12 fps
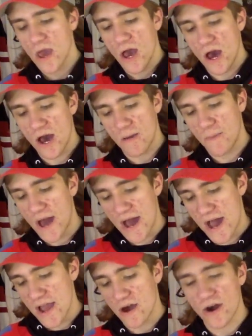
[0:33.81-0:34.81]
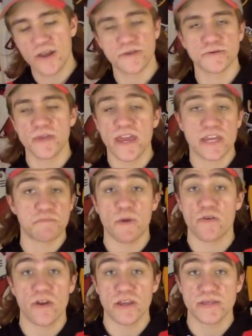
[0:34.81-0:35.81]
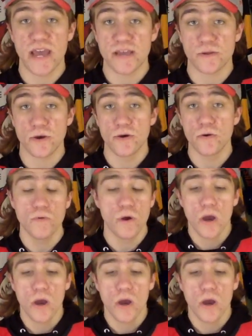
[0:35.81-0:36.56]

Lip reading: I honestly experienced that too.